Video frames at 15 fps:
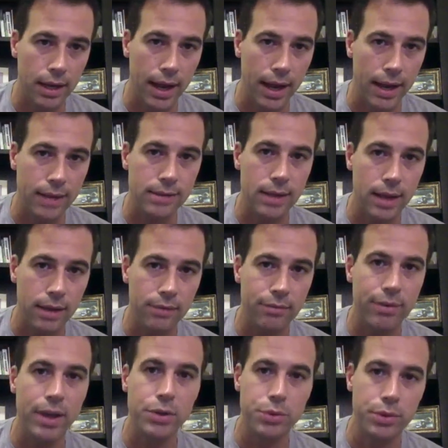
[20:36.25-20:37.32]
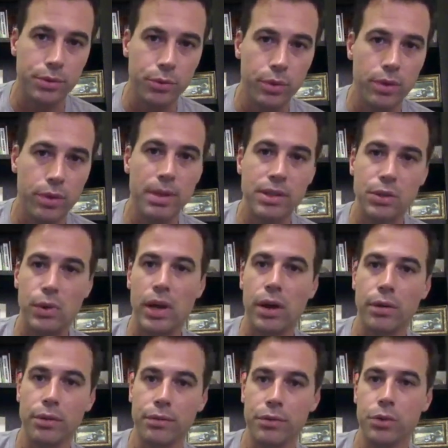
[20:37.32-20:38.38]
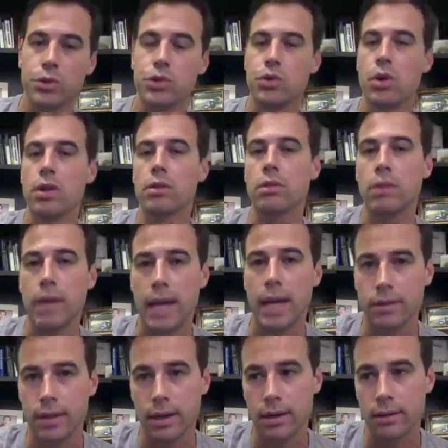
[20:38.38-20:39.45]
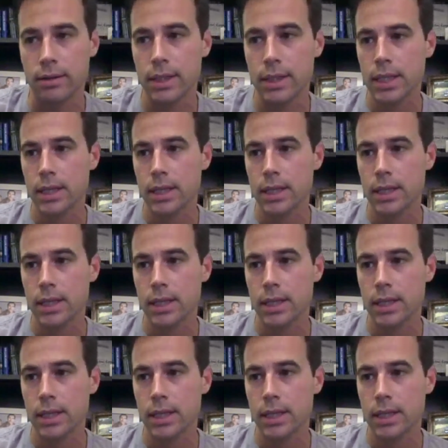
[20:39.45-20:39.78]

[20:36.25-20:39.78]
as a veteran with mental health, if you're struggling out there